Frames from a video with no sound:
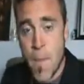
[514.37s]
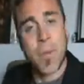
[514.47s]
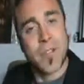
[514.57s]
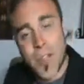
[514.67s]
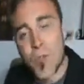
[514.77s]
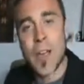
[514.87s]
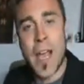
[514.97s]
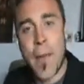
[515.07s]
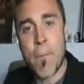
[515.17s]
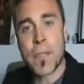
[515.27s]
But then what
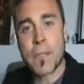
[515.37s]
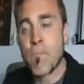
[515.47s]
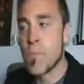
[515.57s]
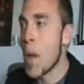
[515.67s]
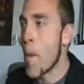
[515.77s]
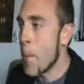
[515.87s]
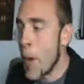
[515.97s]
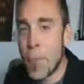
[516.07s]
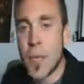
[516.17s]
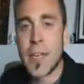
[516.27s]
happened?
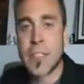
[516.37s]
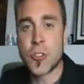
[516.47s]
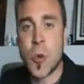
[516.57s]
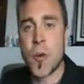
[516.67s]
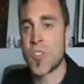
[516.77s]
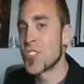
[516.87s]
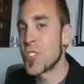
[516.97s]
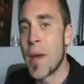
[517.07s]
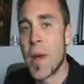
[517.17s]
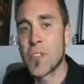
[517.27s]
Pumpkin Escobar
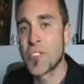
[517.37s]
somehow,